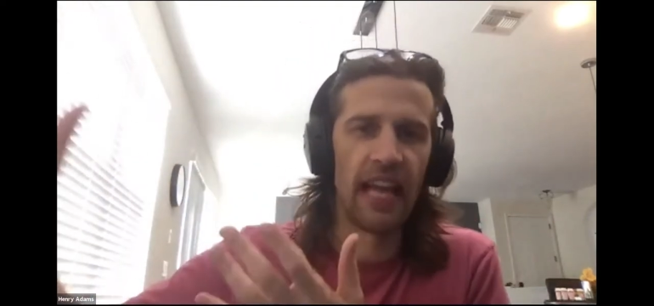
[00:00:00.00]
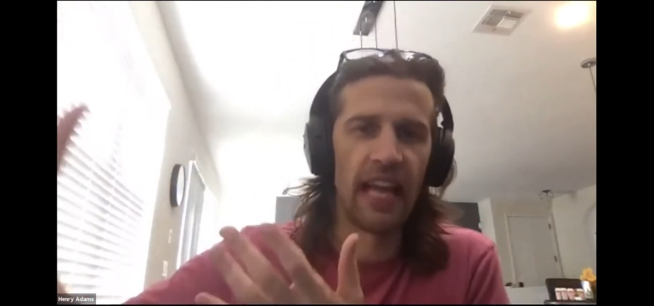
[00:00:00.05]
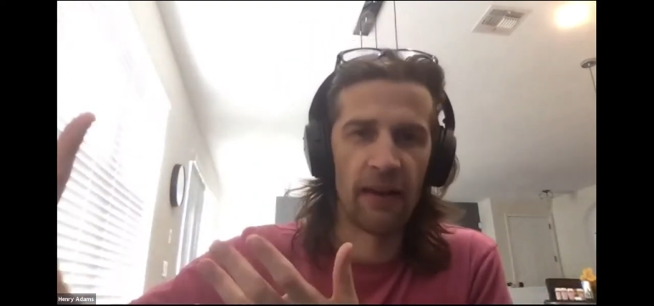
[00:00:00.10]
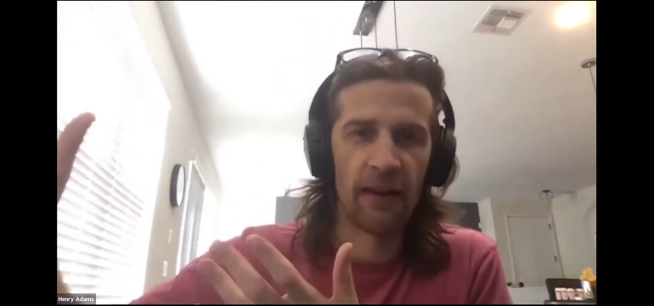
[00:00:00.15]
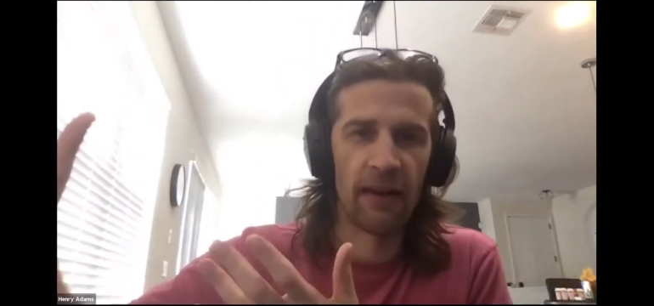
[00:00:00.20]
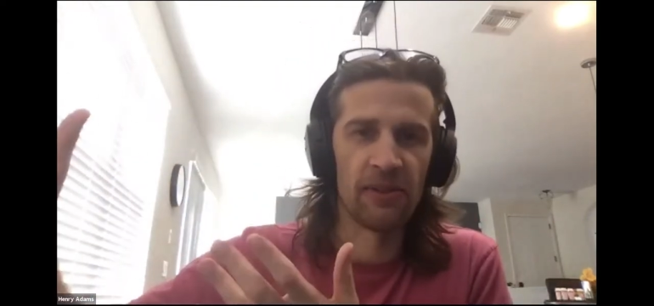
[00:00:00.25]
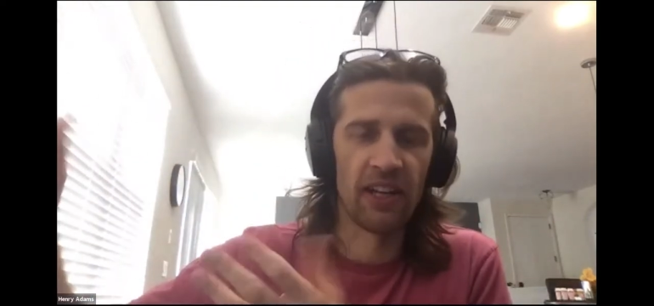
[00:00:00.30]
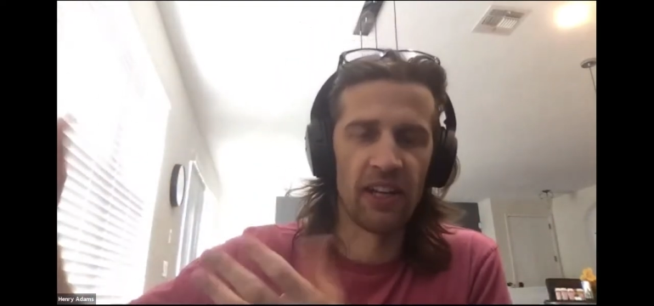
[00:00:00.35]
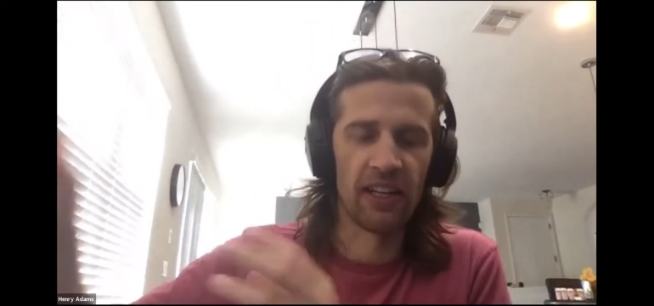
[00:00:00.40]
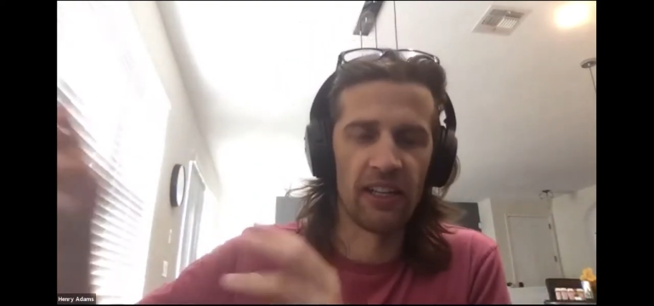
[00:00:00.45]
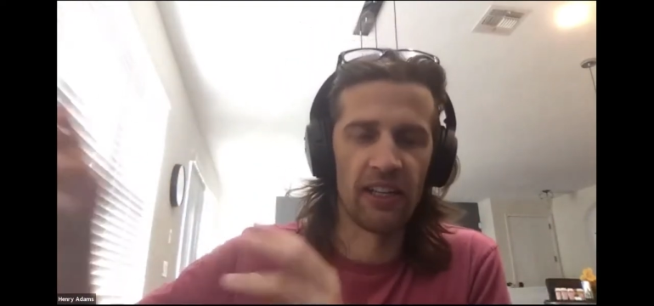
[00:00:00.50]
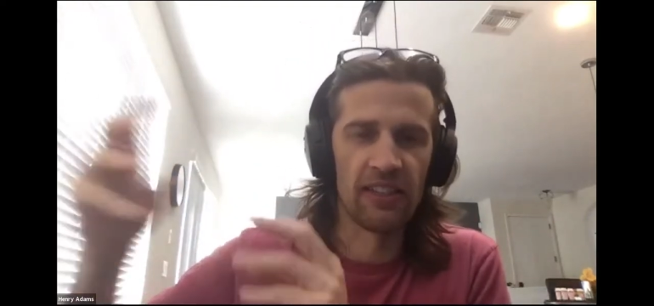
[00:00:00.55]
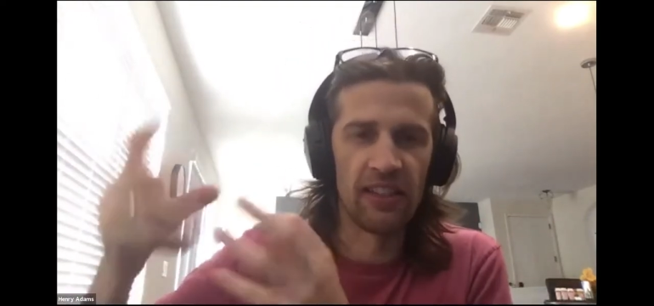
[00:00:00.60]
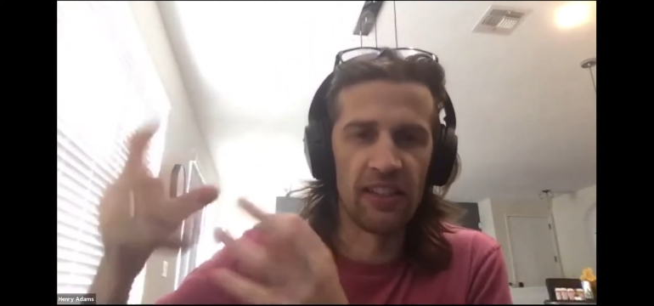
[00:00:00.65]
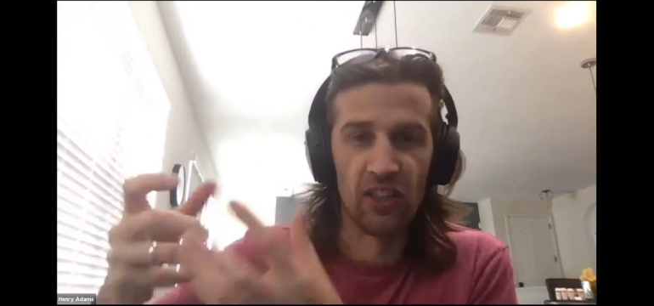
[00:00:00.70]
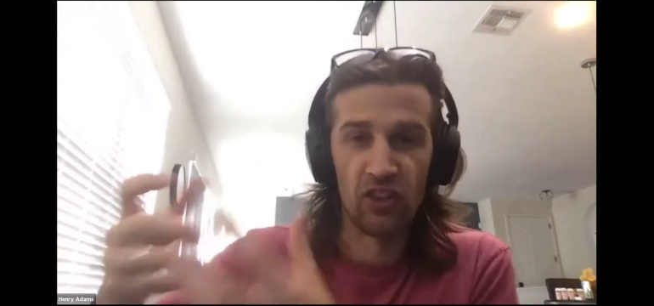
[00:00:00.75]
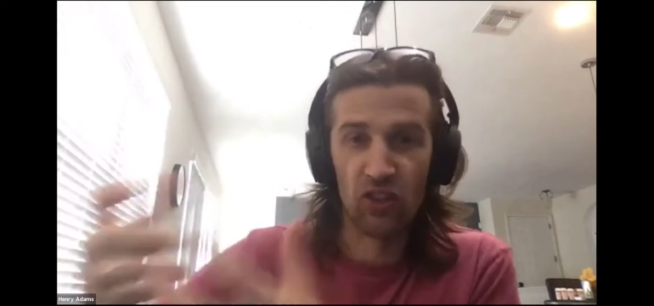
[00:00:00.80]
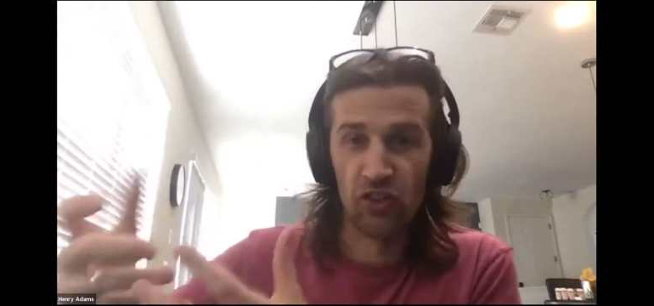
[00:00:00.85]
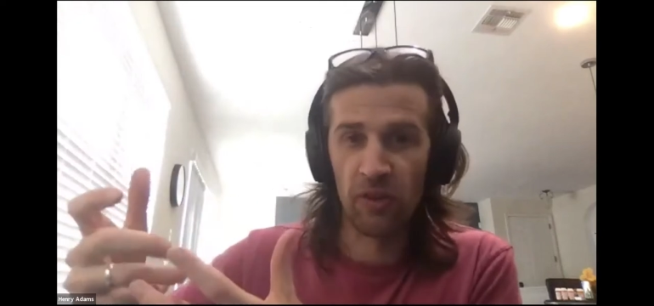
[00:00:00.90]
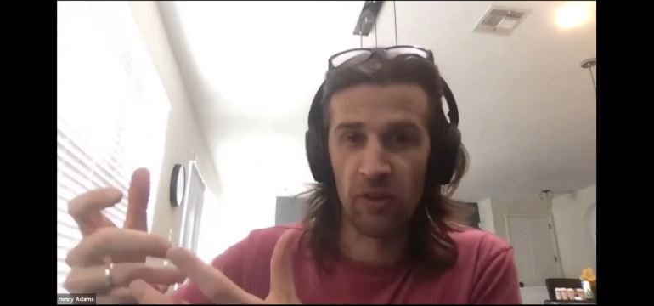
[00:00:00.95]
Amazon is
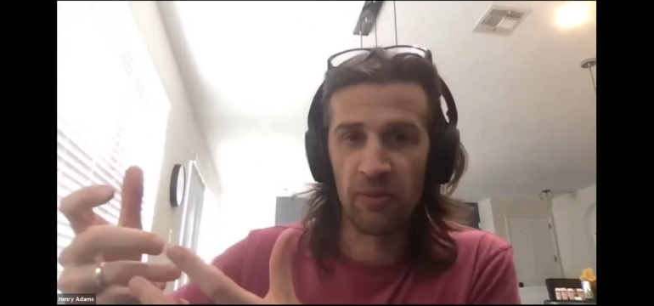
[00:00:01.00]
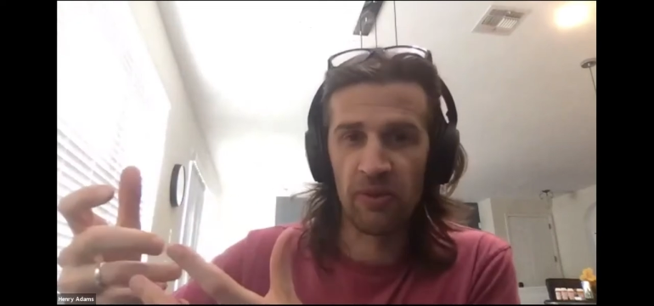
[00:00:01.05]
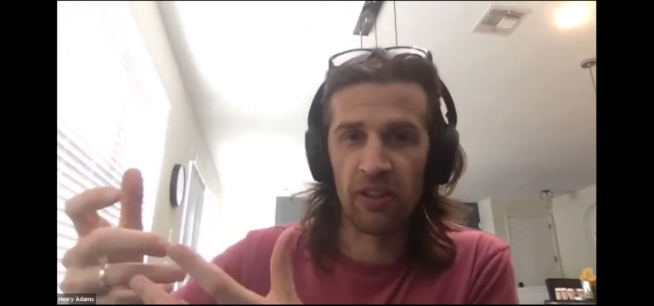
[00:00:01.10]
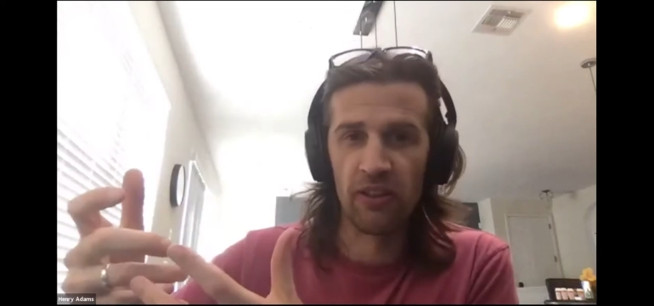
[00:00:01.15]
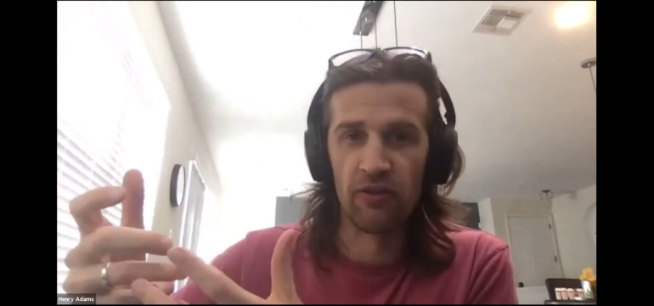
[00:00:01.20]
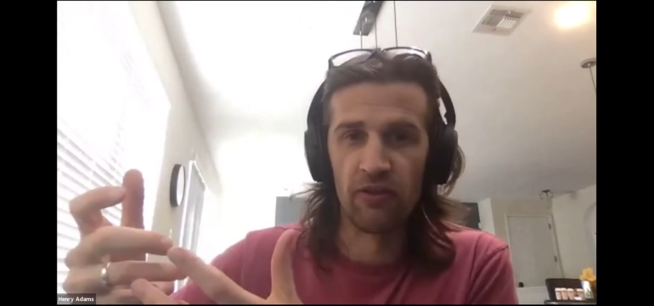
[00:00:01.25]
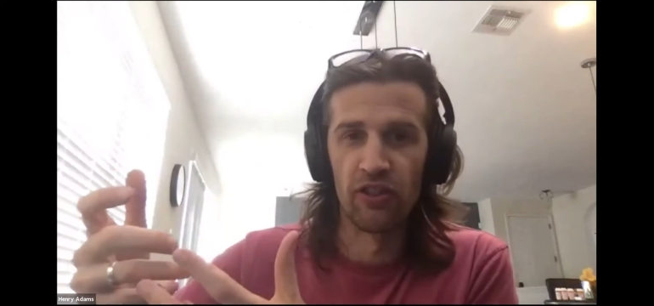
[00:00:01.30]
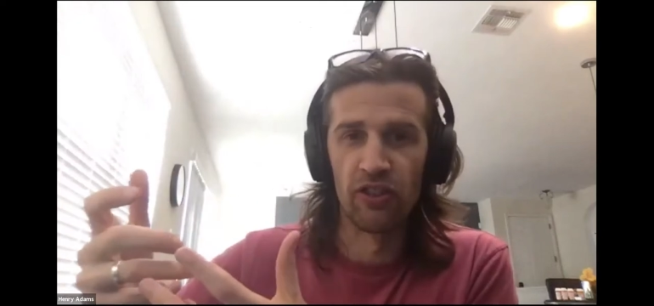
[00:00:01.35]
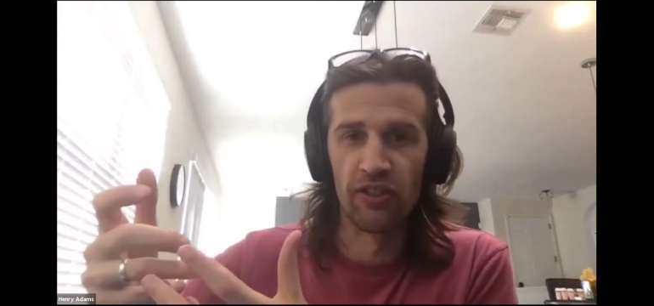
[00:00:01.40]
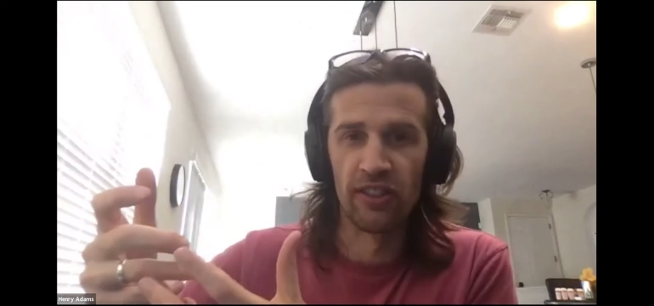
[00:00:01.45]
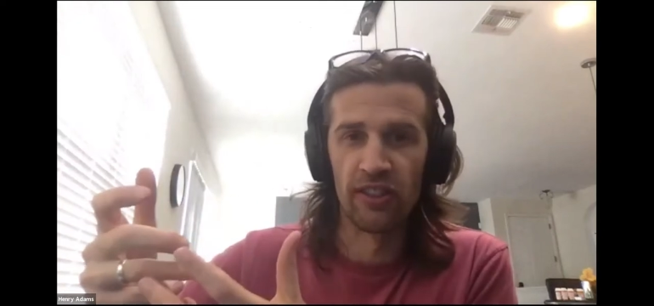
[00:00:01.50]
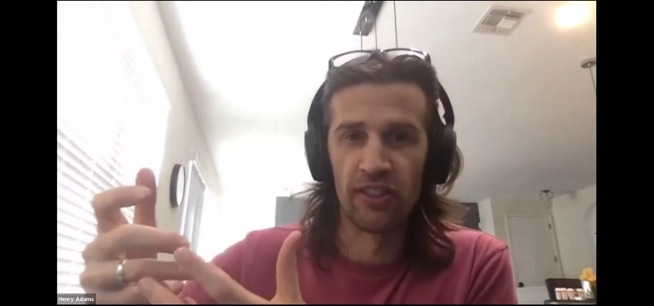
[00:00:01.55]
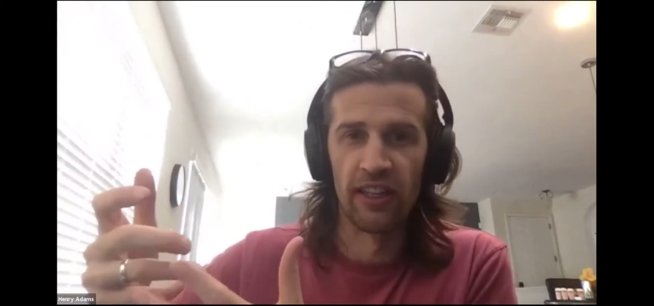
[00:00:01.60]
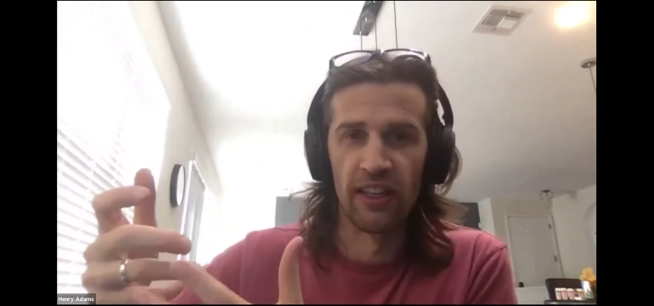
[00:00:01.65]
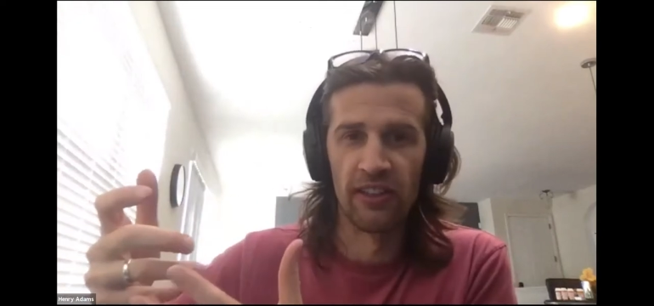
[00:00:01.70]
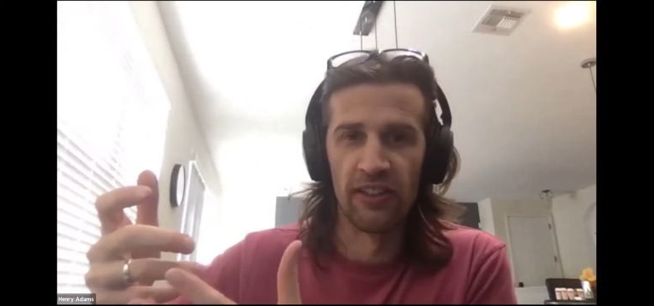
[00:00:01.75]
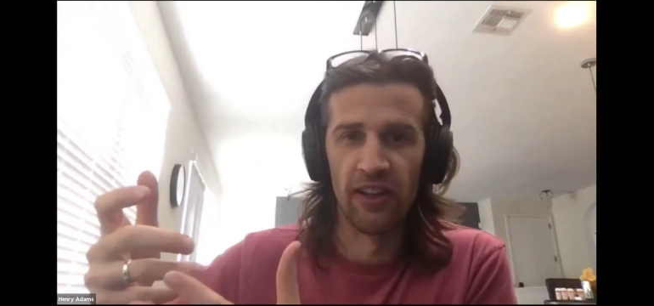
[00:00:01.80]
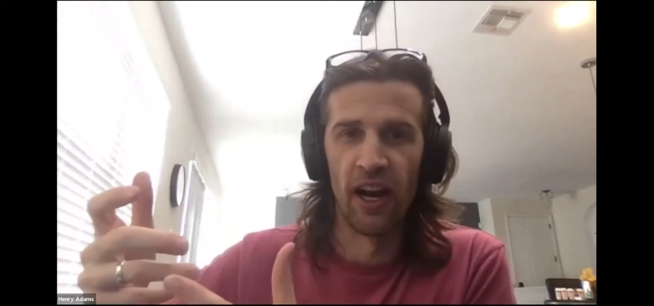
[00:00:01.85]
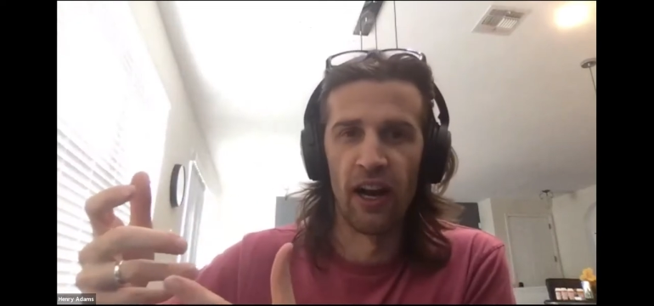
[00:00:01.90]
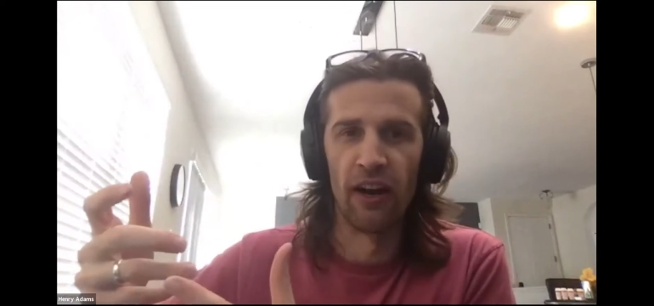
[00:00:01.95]
the encrypted version
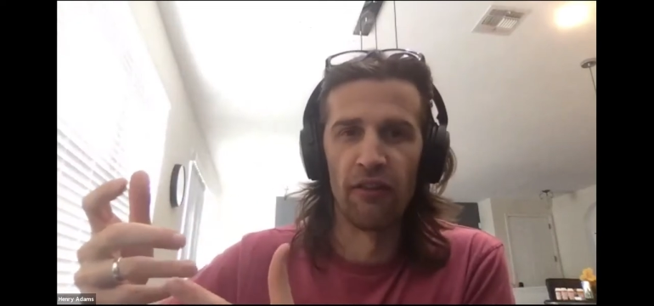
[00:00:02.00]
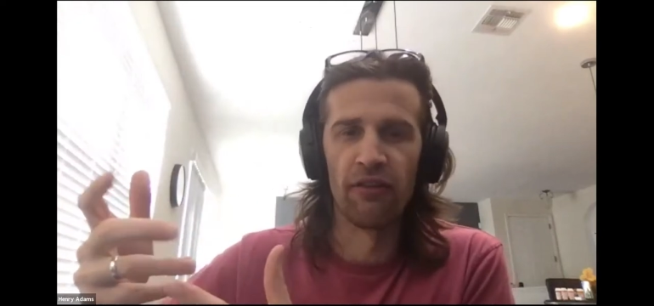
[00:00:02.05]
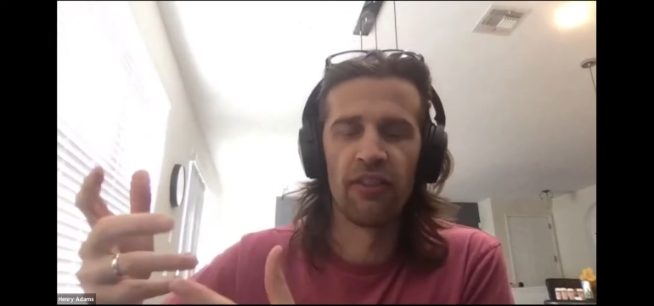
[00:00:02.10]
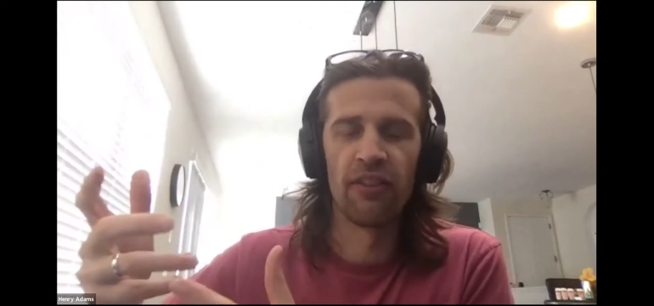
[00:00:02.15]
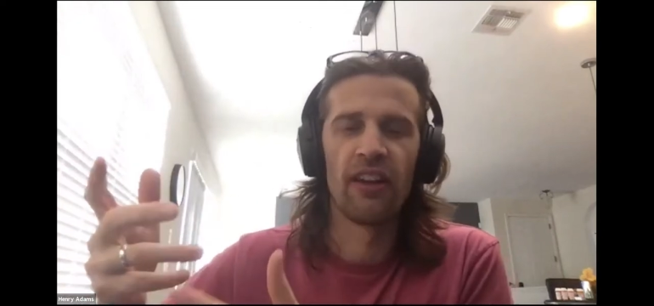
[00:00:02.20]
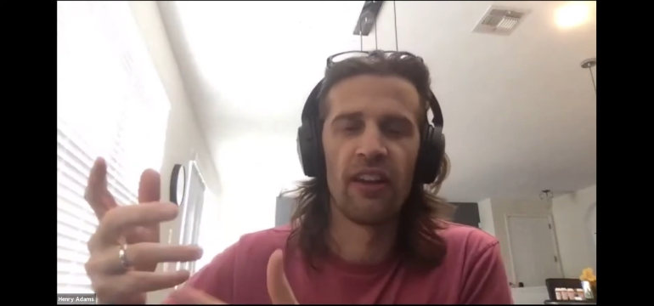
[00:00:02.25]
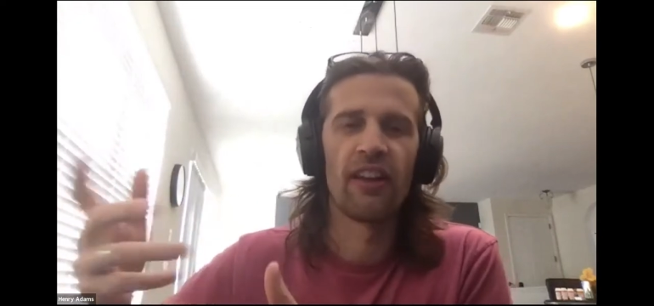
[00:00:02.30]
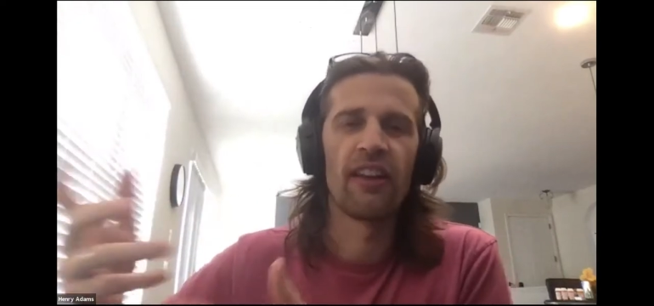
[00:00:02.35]
thereof,